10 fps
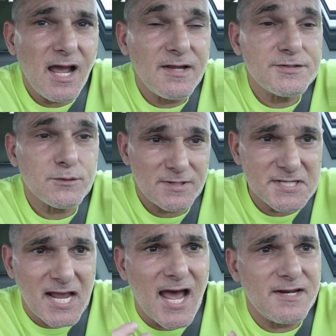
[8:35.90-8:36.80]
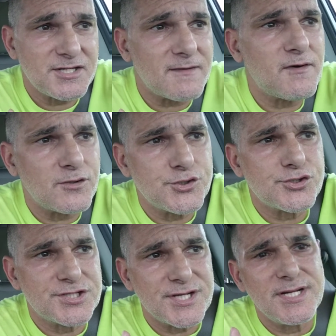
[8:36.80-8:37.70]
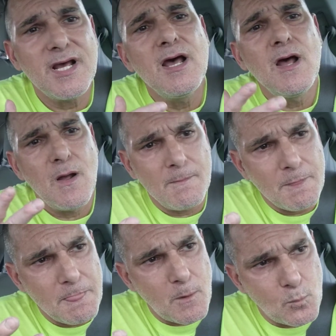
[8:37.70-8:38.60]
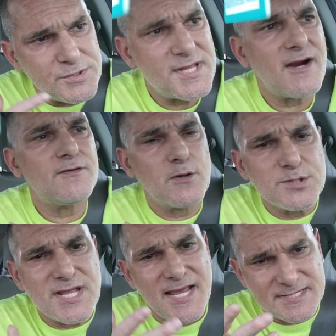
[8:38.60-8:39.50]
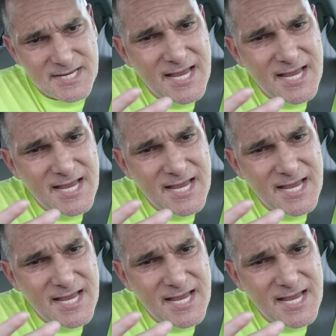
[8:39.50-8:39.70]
And so this guy, Jeff Hutchinson, was there in those days.